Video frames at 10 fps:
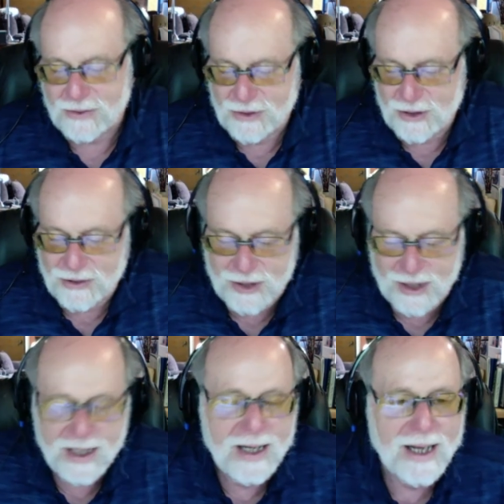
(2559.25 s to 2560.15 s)
New
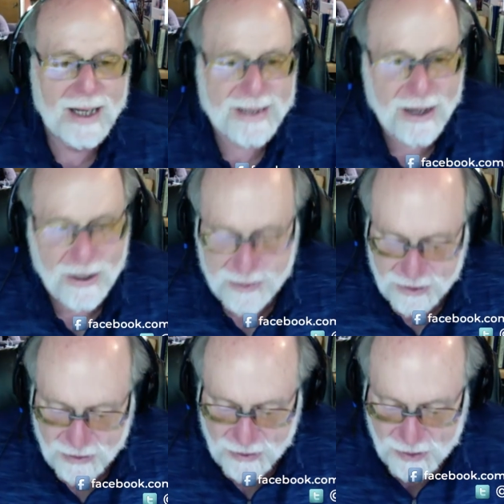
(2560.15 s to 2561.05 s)
Jersey, and they are
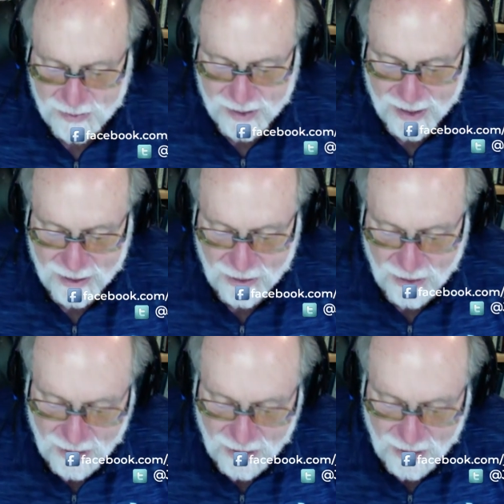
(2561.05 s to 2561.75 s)
produced by...